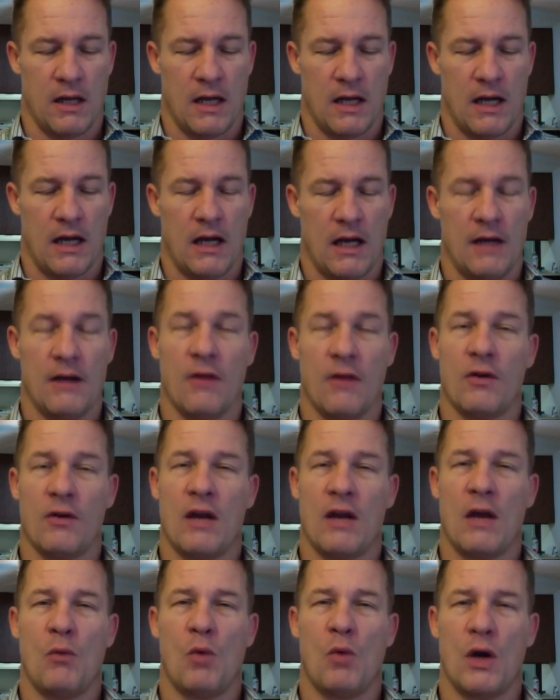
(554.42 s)
Another
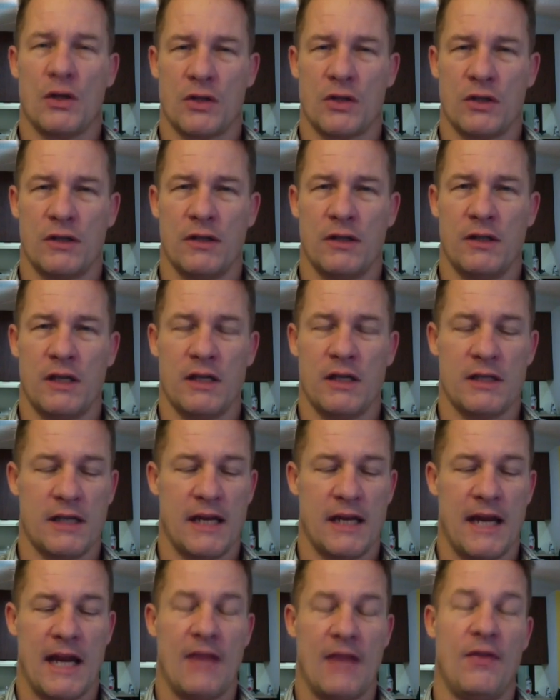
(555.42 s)
guy, Washington,
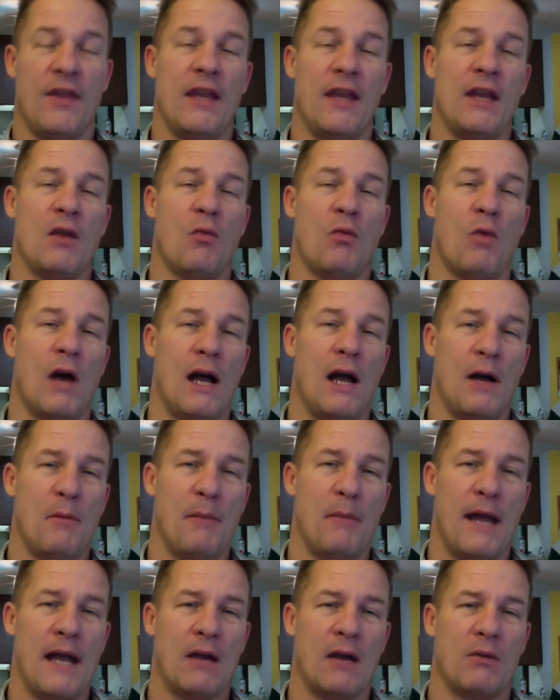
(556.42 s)
D.C. And then a while
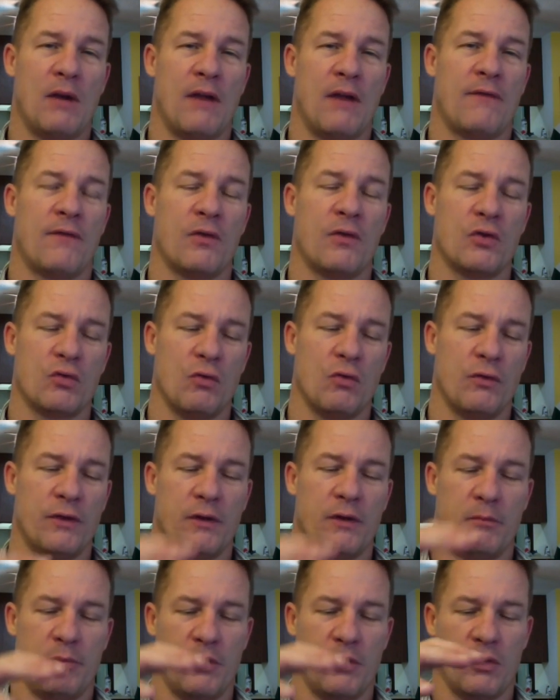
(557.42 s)
back when I first wrote
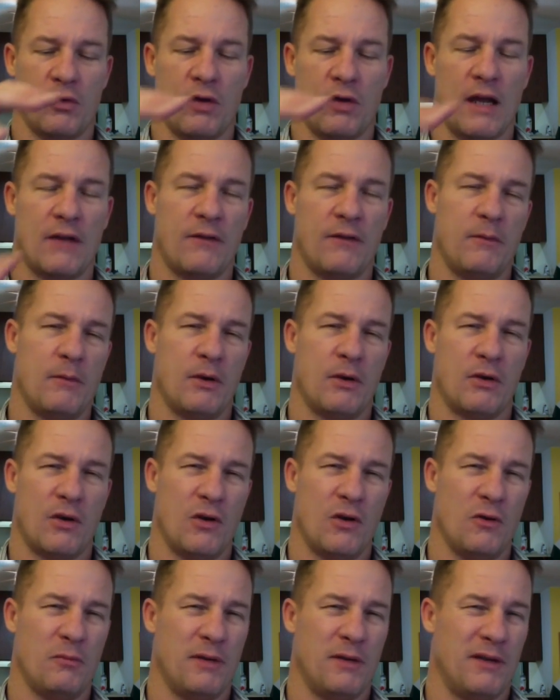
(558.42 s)
the book, Crack the Female
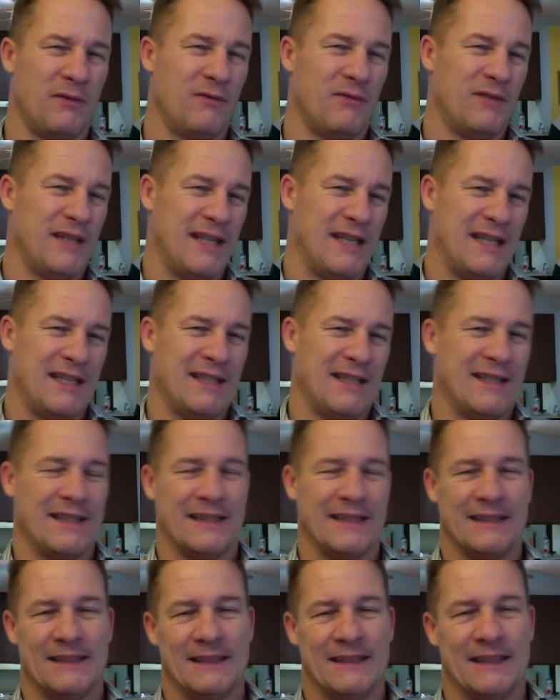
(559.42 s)
Code, but I
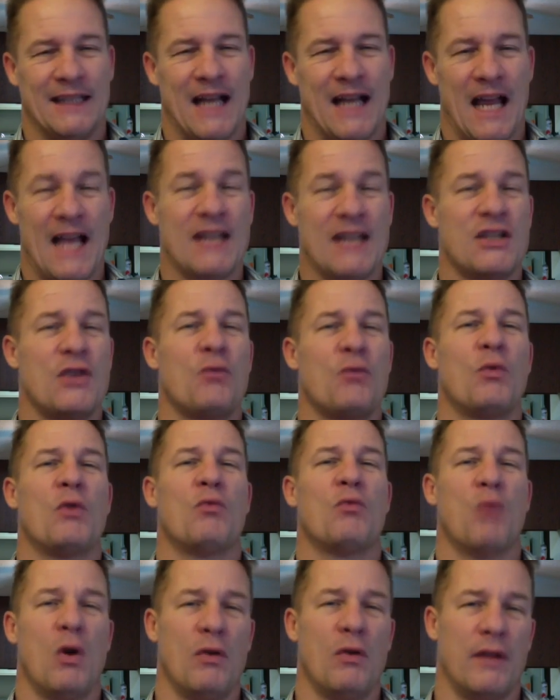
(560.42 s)
actually
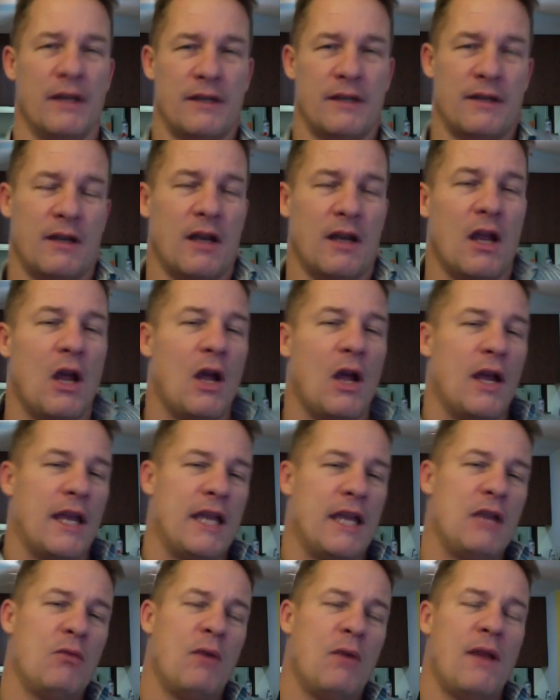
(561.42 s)
rewrote it.
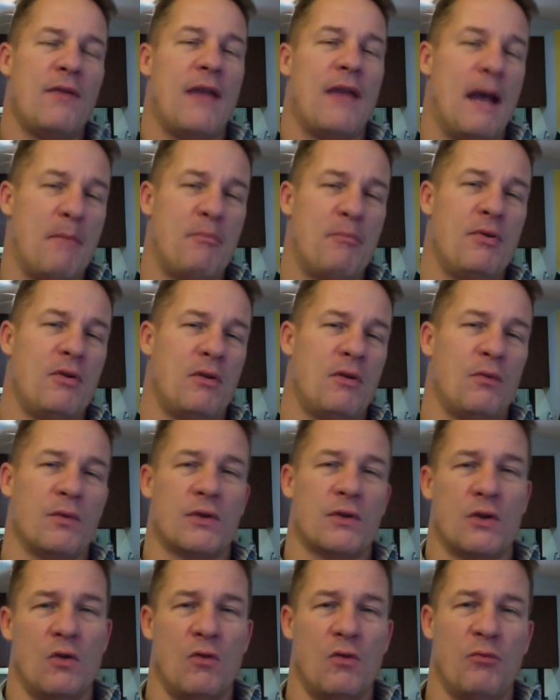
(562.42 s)
He read that book and was
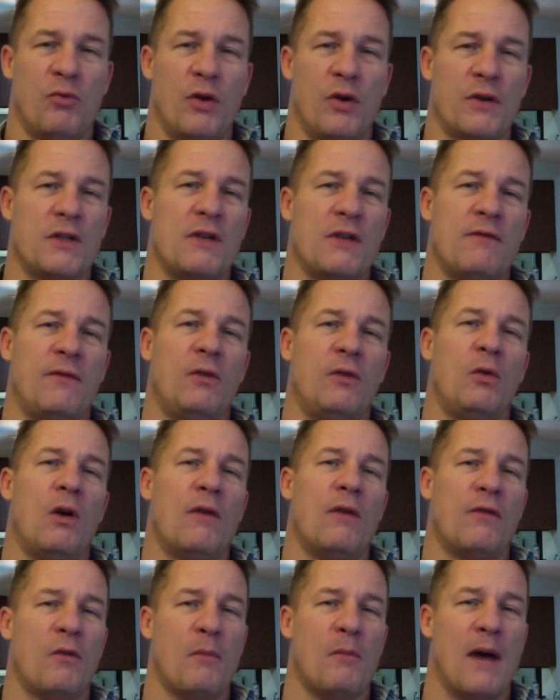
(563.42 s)
so impressed he flew
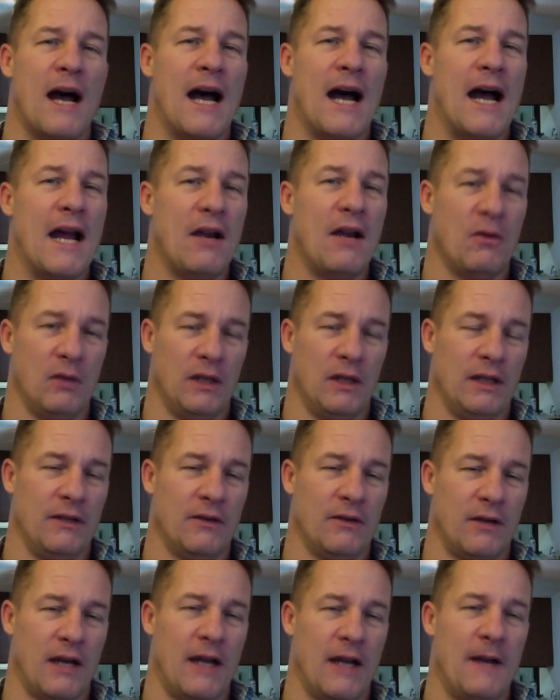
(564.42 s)
out from Ireland,
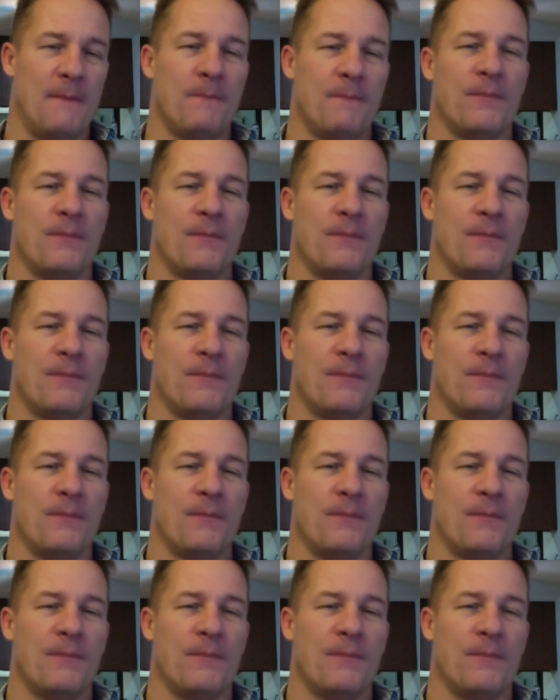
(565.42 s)
okay?